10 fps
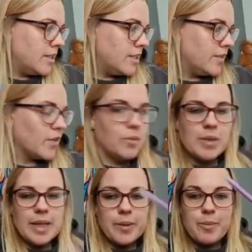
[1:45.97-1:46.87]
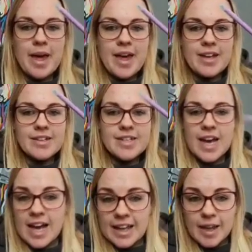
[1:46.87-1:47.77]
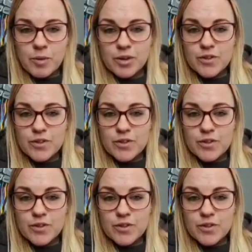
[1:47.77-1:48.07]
I've got my little pen to highlight what I've